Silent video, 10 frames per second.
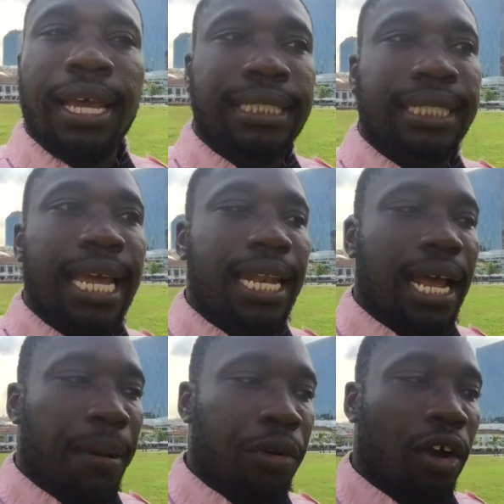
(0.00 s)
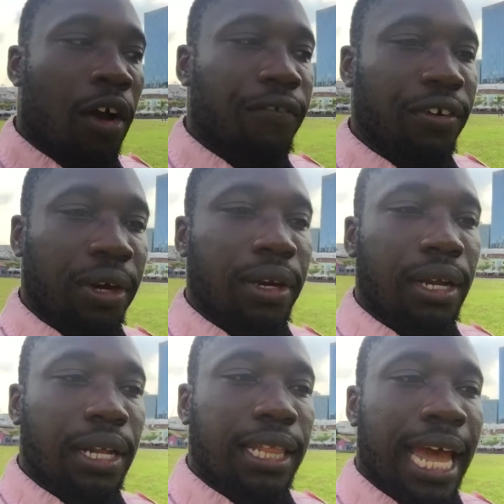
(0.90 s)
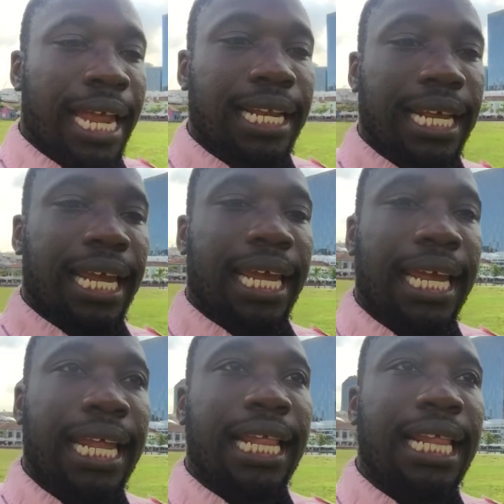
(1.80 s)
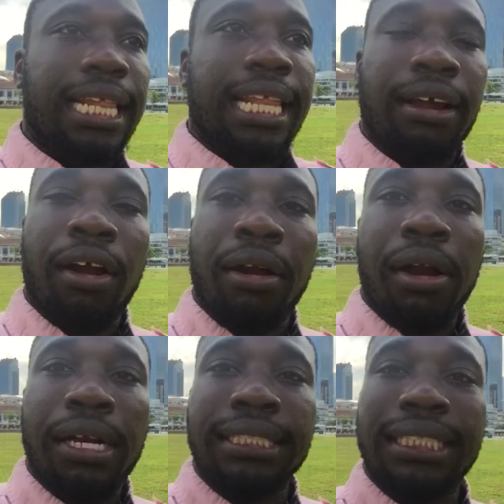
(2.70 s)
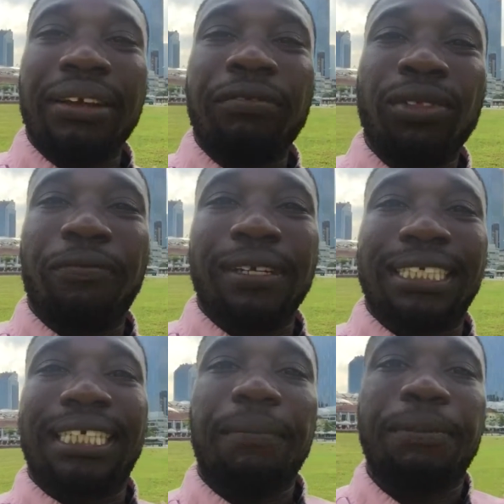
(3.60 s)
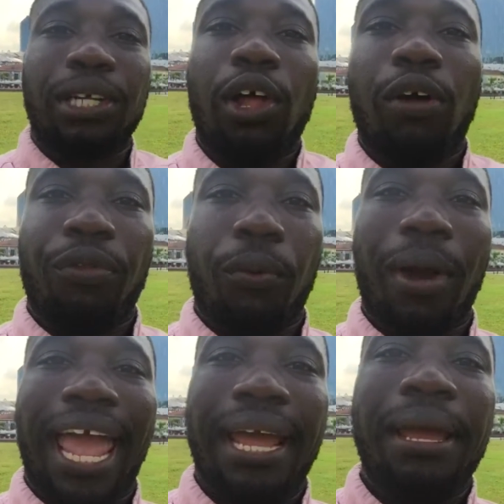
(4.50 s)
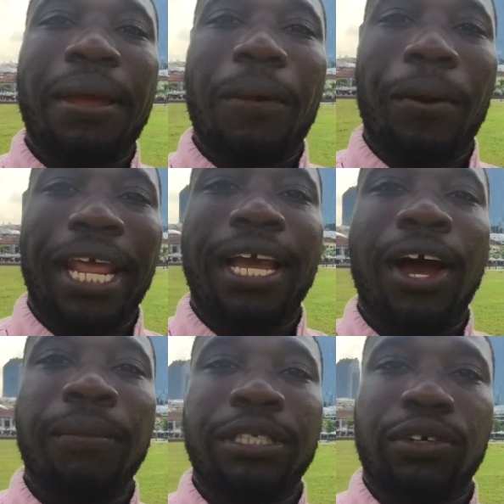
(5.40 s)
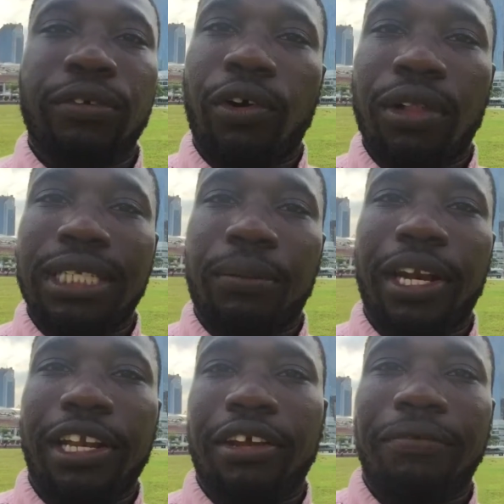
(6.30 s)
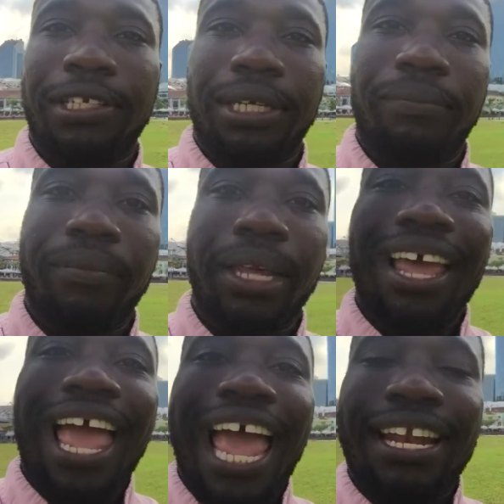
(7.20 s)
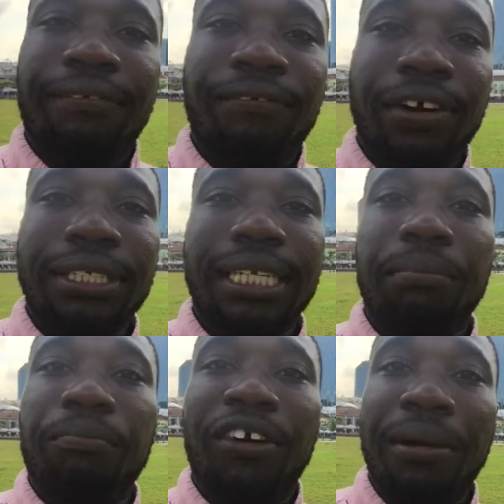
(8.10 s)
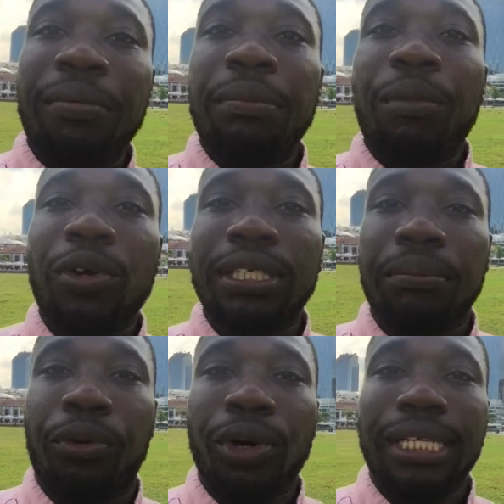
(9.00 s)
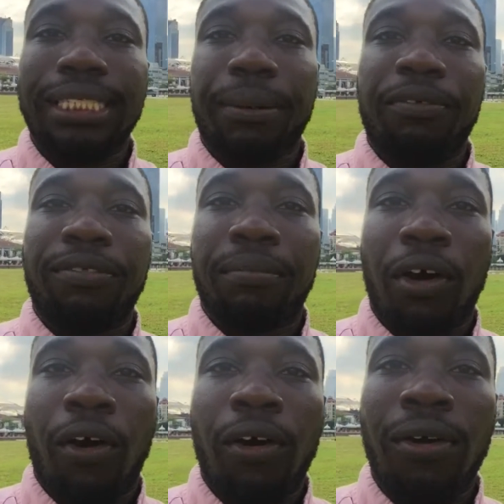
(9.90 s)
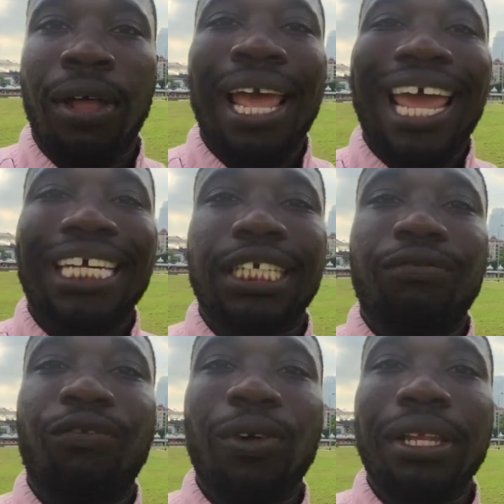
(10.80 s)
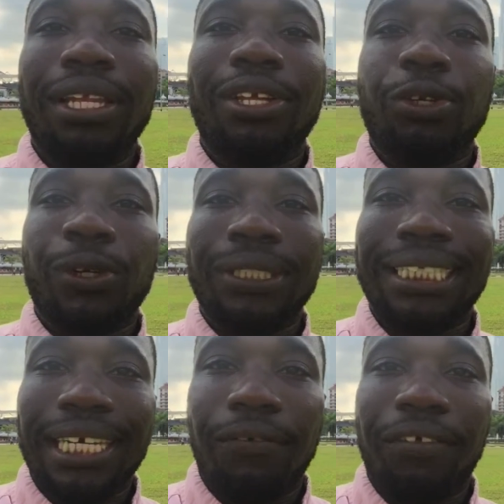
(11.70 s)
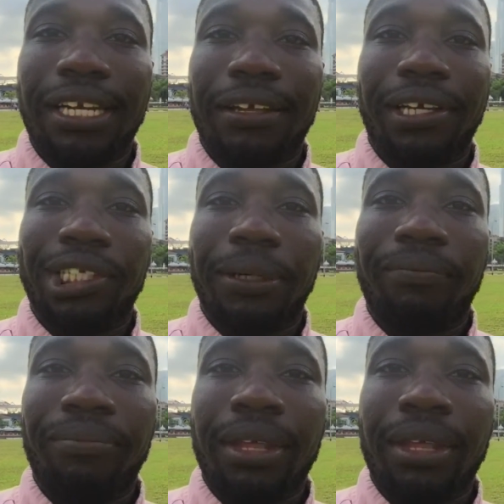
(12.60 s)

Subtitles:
Instead, I'm going to offer that there are several different steps along the way when it comes to enrolling someone in your vision. And the first and probably most important step of them all is enrolling yourself in the vision.